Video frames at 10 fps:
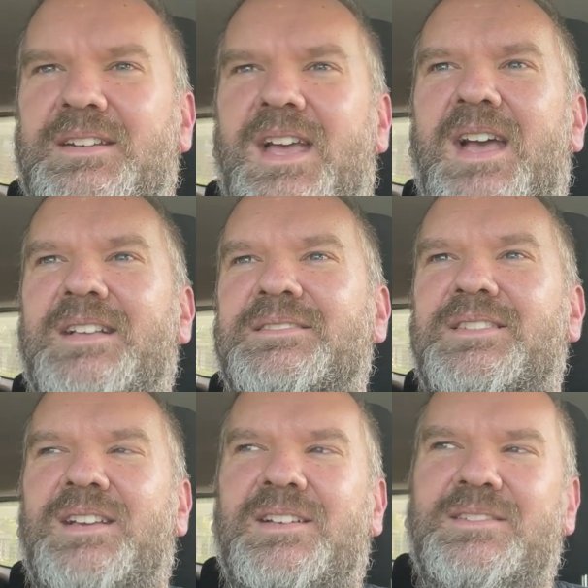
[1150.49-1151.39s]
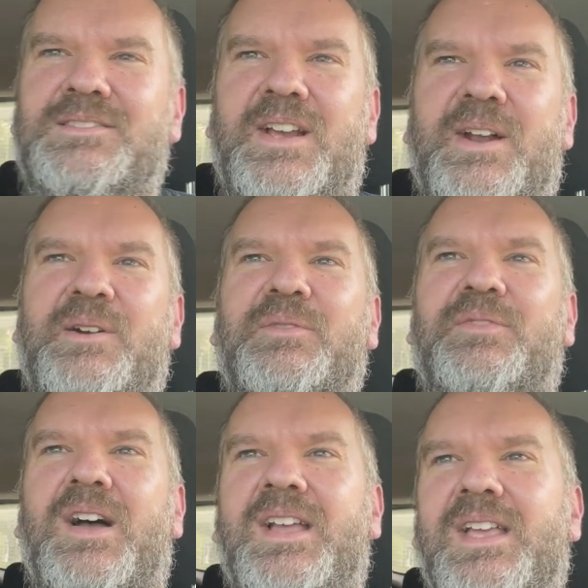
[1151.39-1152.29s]
as
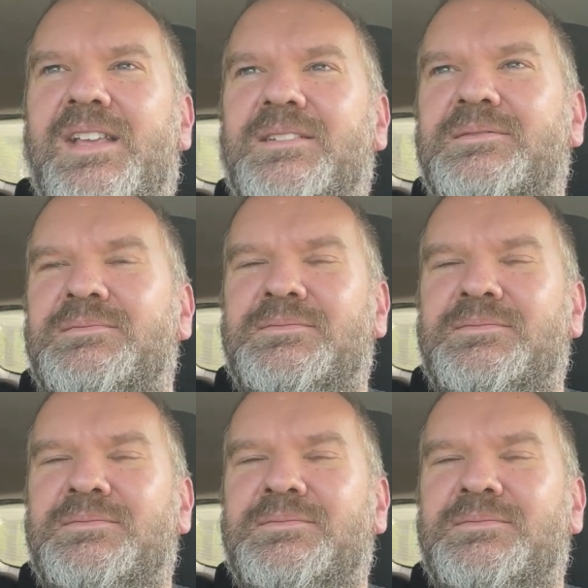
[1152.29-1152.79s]
terrifying.